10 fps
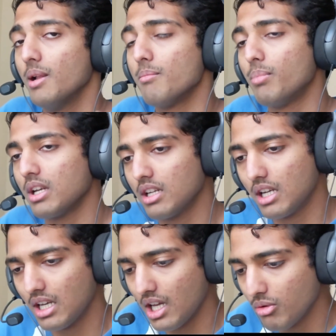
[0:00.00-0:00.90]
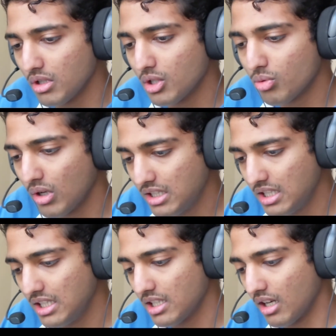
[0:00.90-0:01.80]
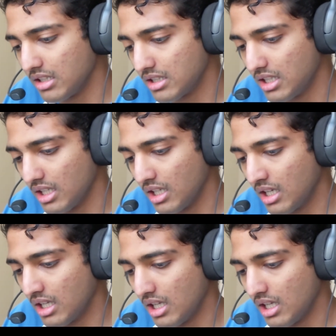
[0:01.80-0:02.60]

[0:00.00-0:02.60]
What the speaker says: but now in 2019,